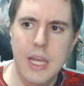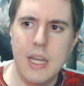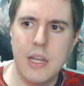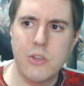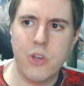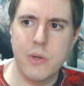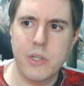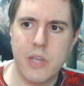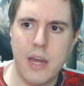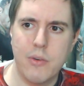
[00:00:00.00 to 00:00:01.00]
It is
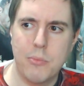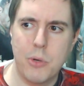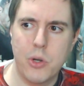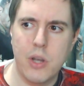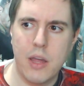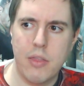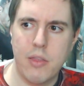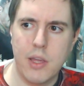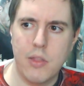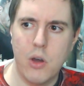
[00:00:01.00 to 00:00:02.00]
always kind of a burden, I
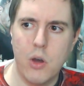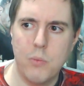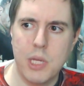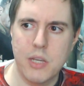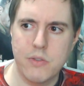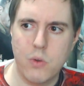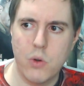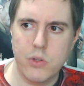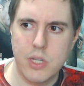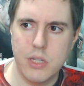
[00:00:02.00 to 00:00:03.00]
think, though, because of
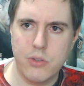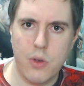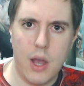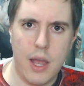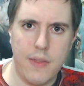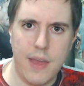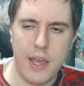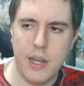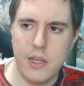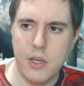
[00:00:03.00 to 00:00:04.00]
course kids cry and
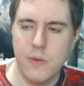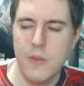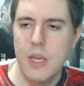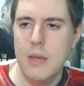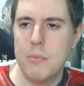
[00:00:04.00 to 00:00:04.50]
that kind of deal.